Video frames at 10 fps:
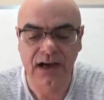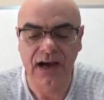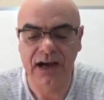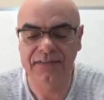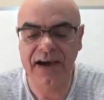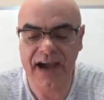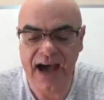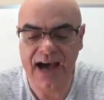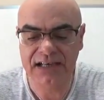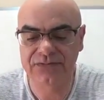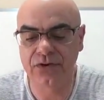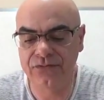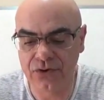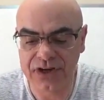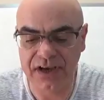and I ask for
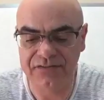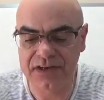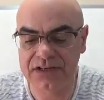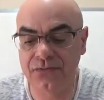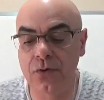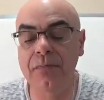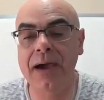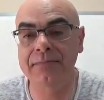forgiveness for my